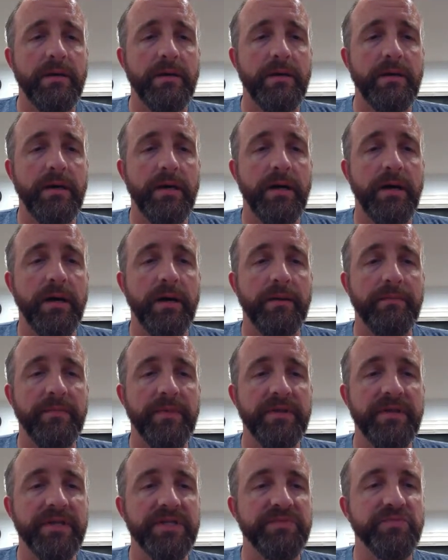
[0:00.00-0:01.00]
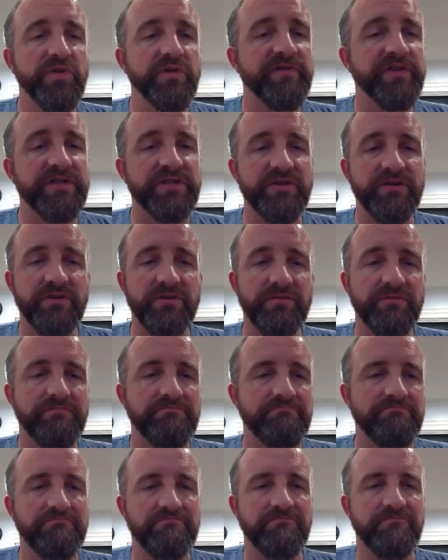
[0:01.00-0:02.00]
And let's move into.
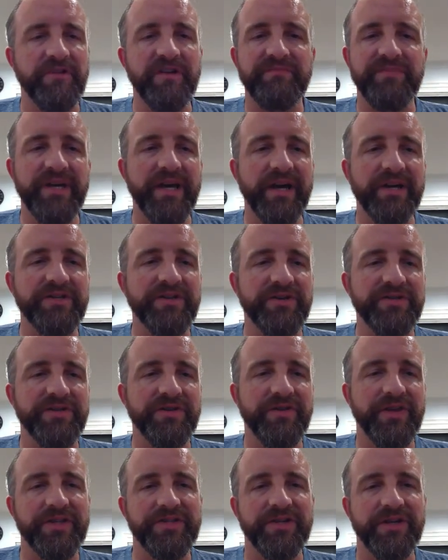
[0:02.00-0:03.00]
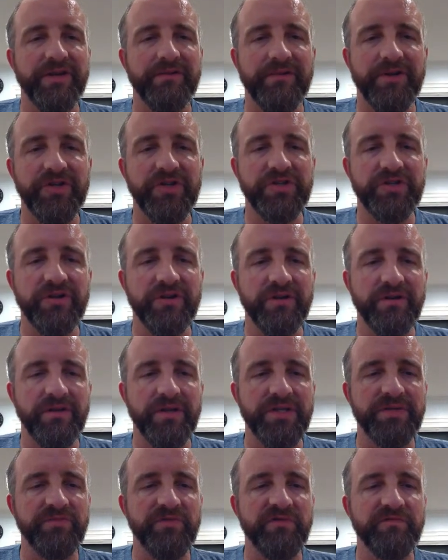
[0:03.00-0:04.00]
We have BX also. That's a good register.
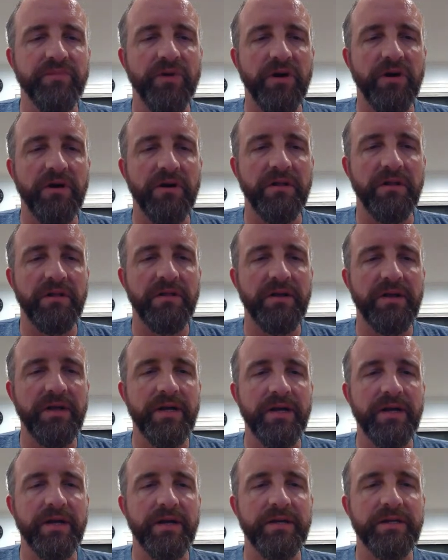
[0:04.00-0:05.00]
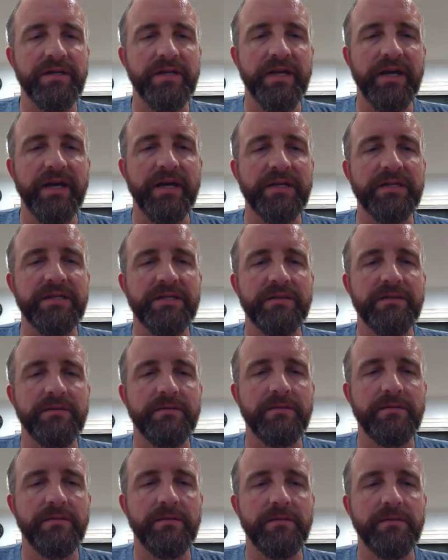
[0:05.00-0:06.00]
Let's move ball DX.
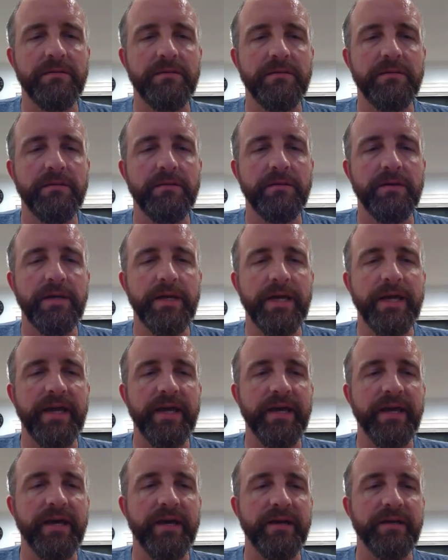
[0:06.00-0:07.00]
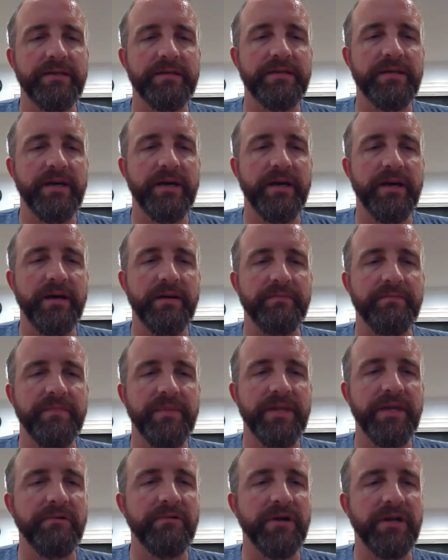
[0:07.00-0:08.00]
And now
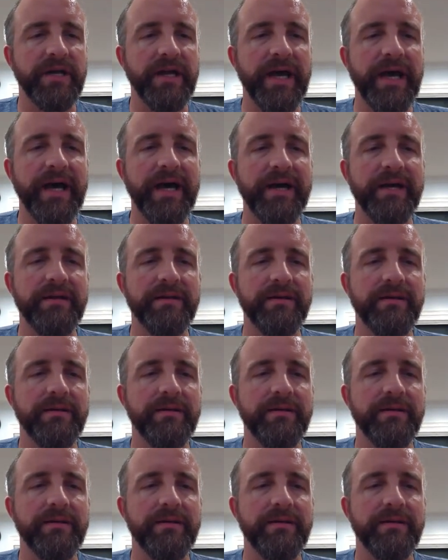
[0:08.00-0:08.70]
we're going to add.